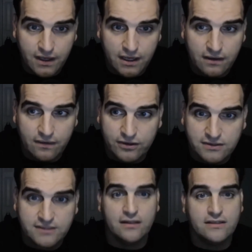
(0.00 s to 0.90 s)
there's
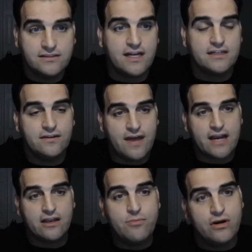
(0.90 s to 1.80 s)
still a sense of that
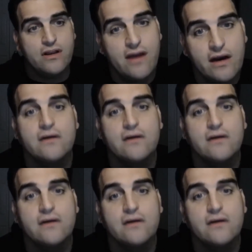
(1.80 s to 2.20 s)
community there.